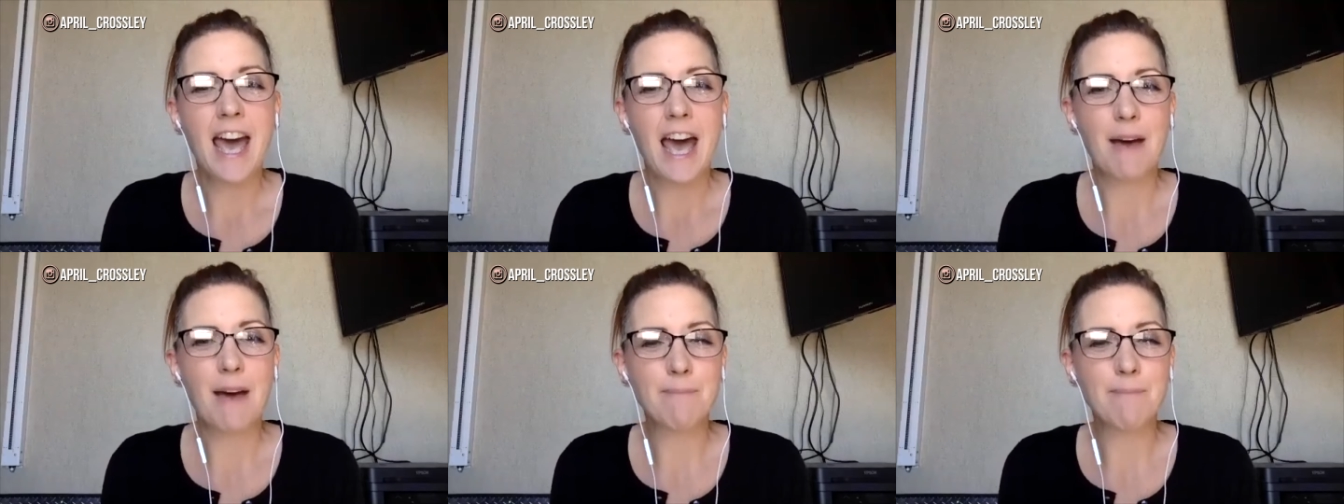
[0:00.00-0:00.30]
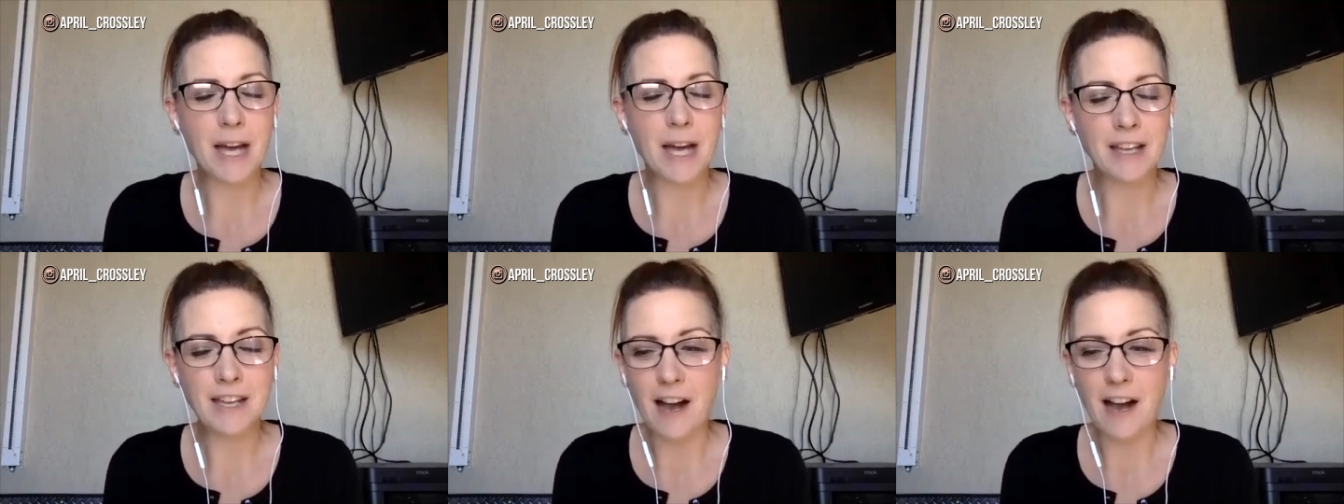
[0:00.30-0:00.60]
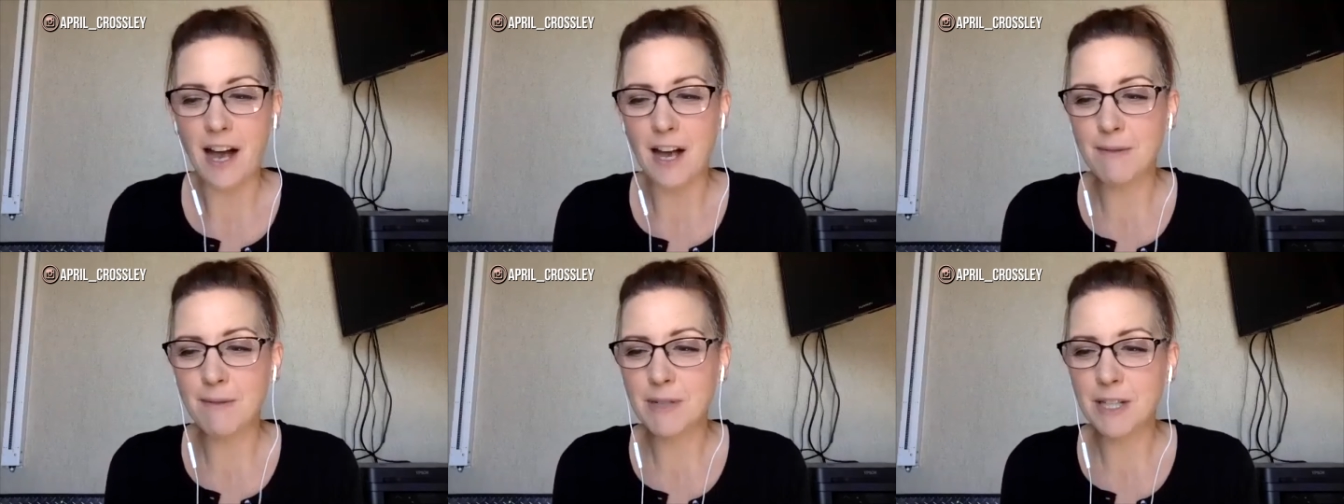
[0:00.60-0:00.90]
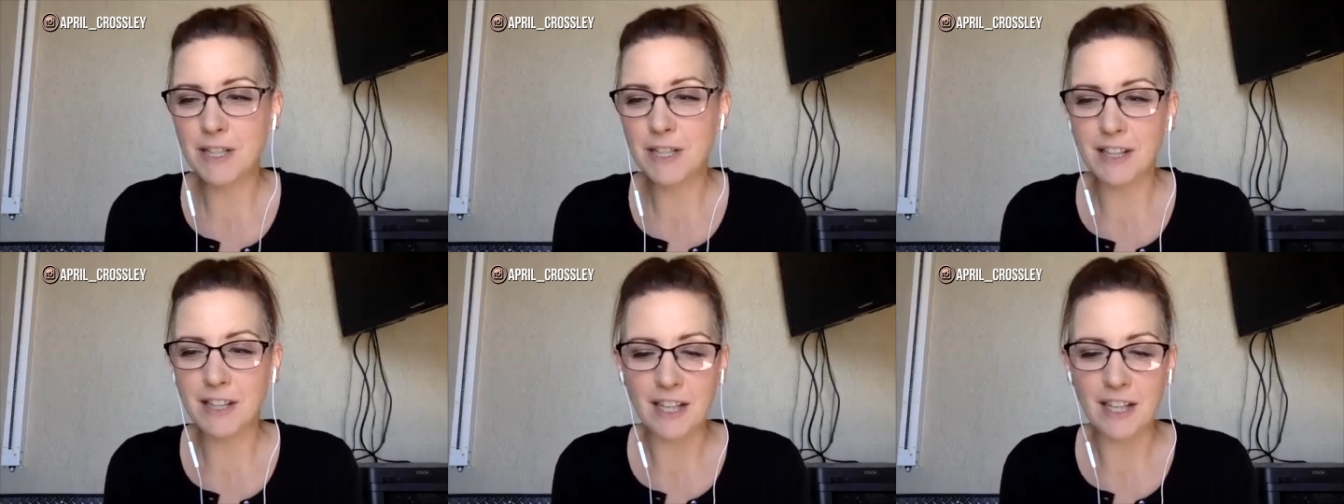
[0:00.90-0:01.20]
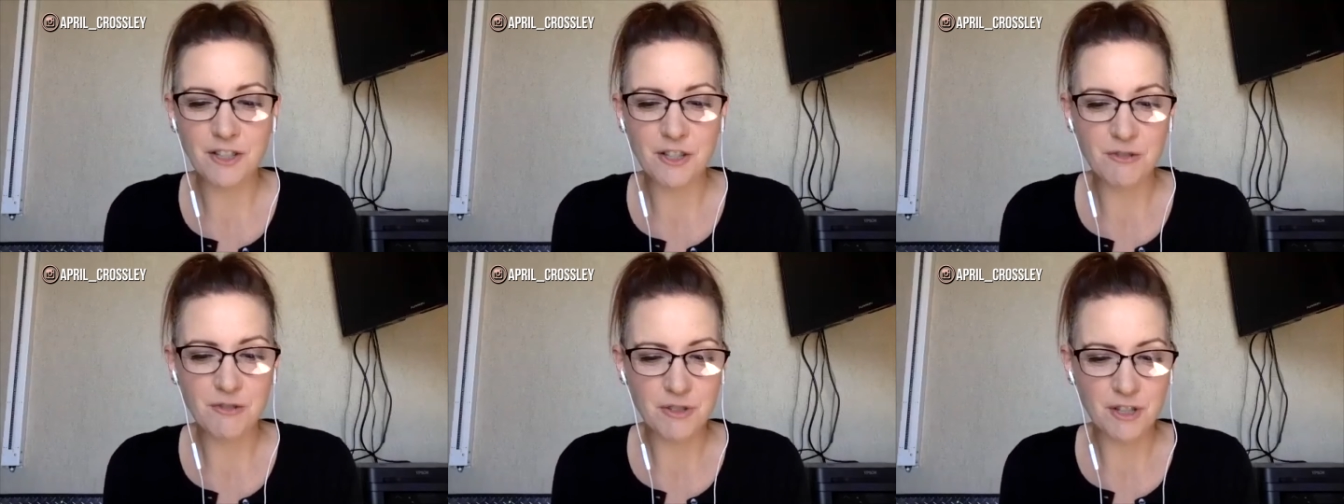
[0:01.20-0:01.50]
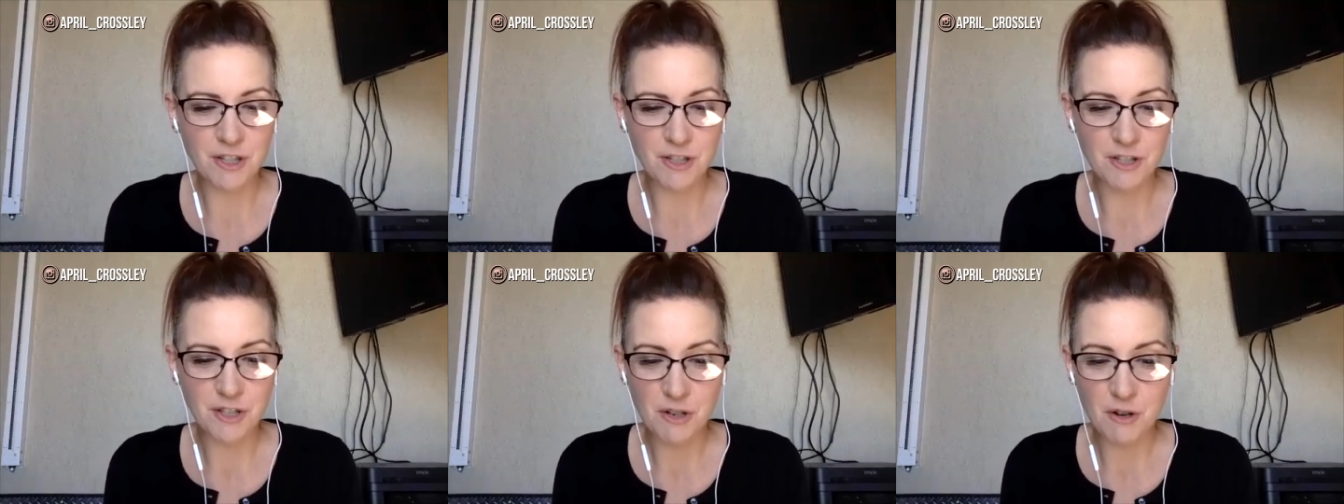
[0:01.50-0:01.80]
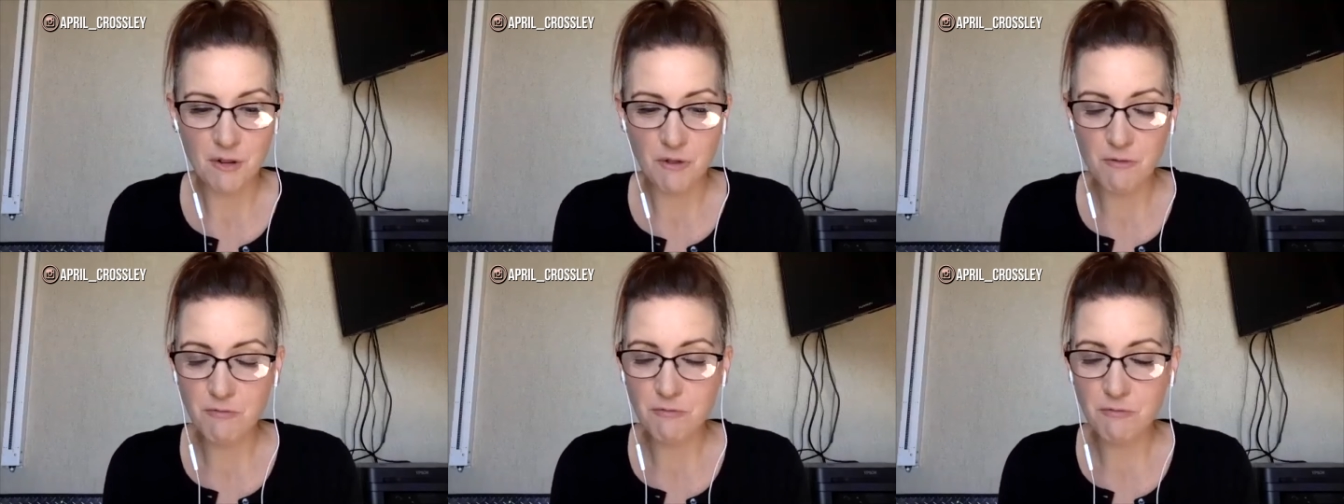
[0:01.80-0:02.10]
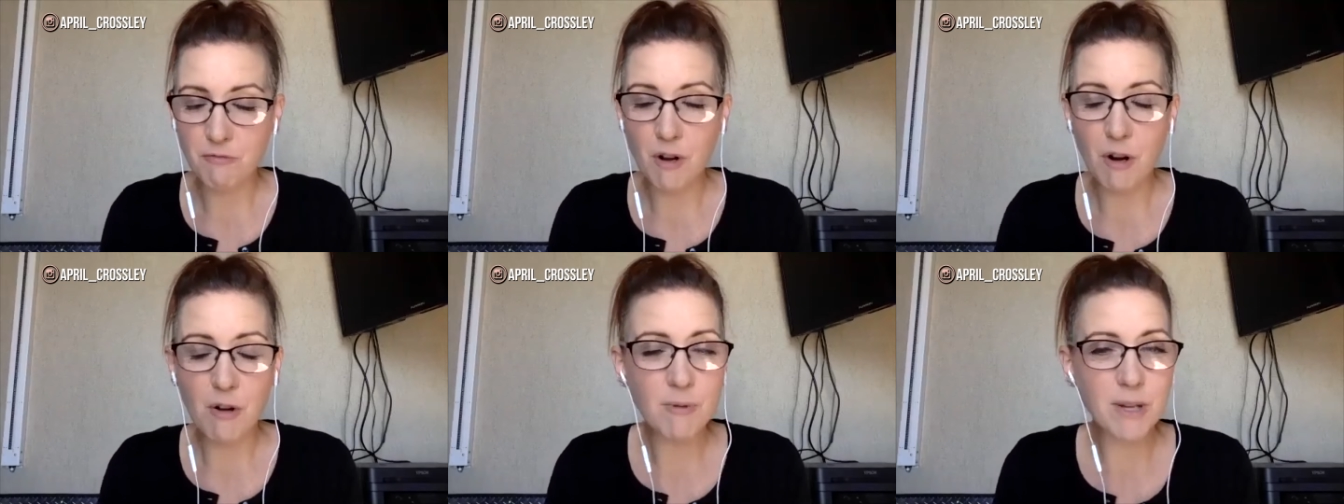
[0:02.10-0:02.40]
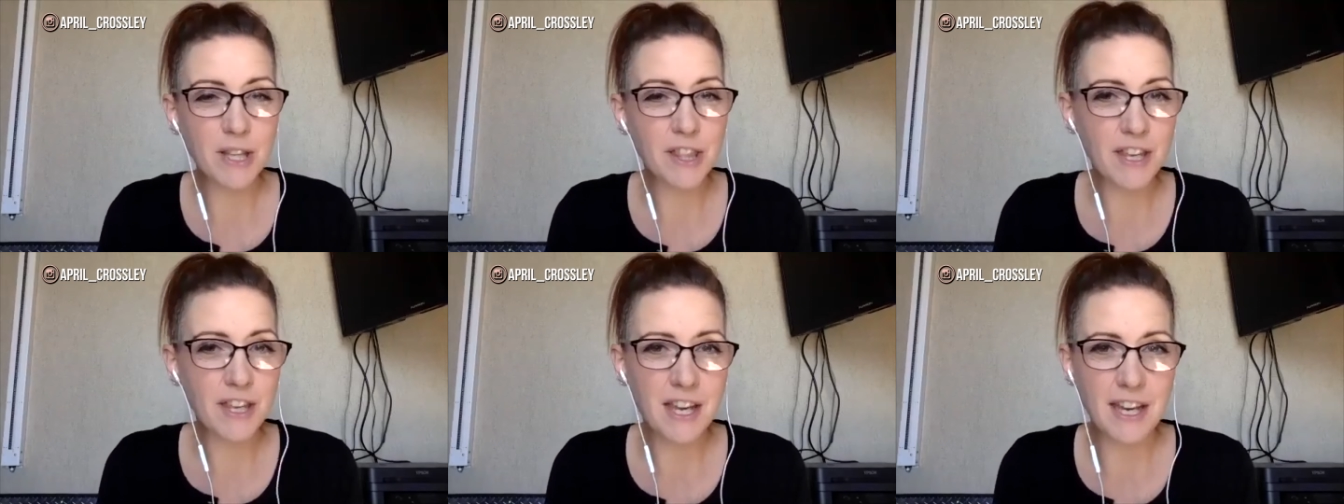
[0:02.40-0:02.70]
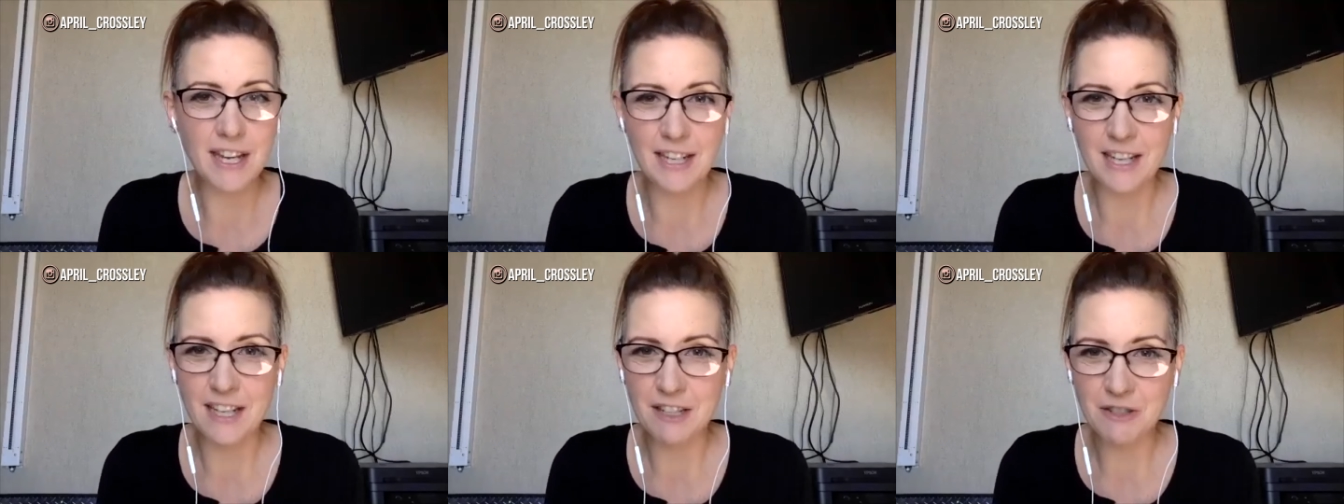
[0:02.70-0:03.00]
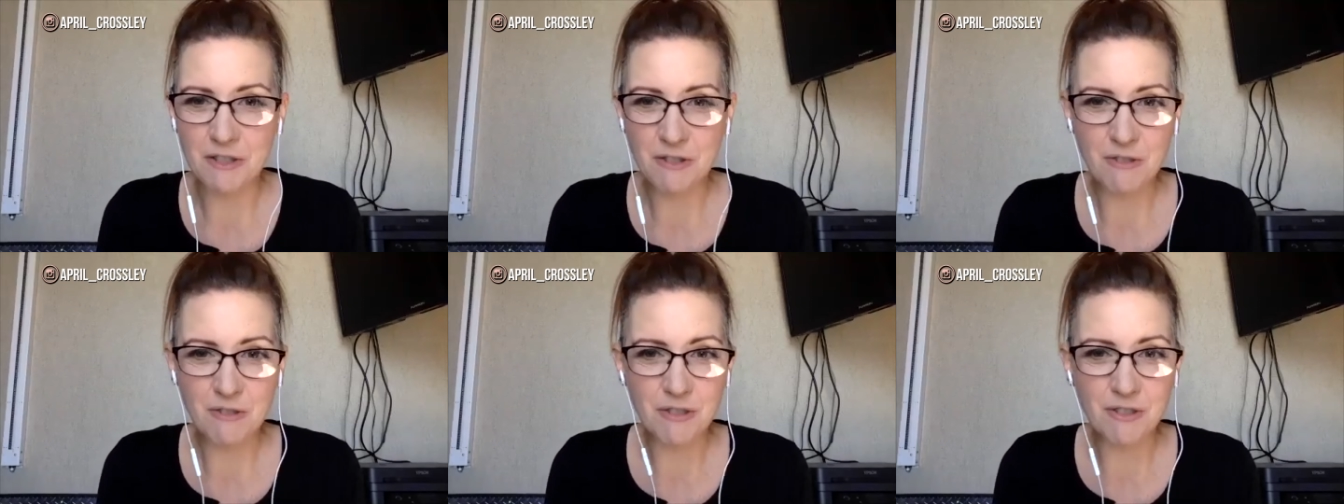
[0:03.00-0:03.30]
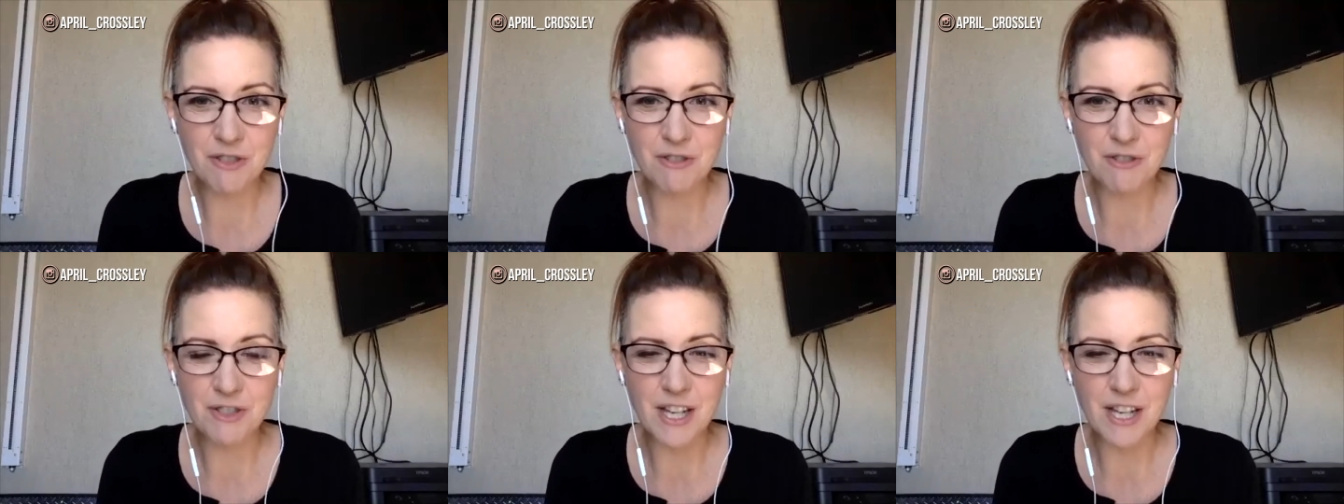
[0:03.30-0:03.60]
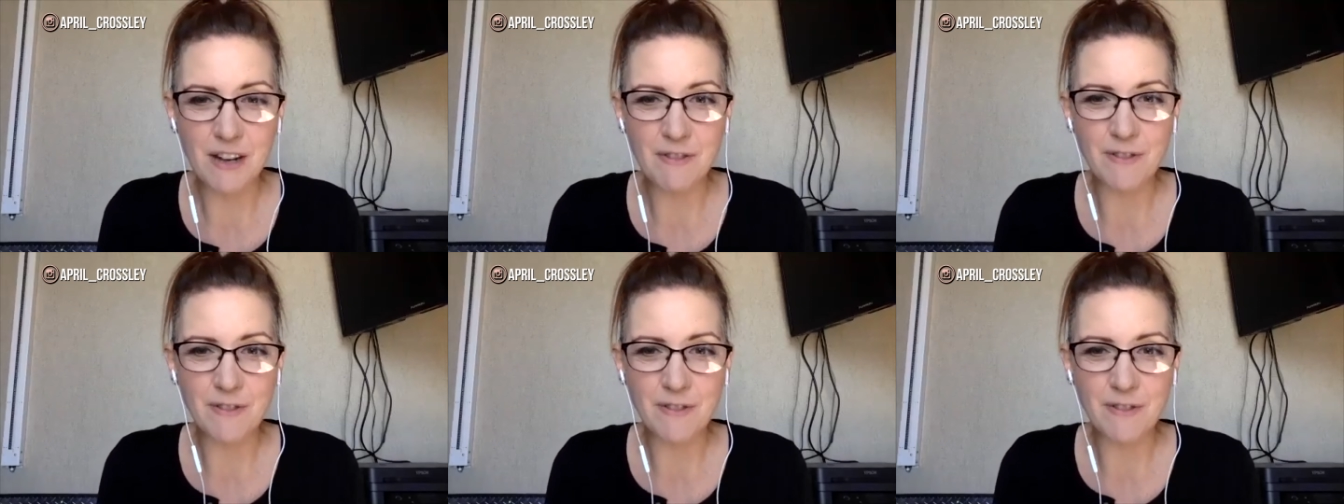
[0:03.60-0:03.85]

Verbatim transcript: And Becky, I'm going to let you just roll with it and introduce yourself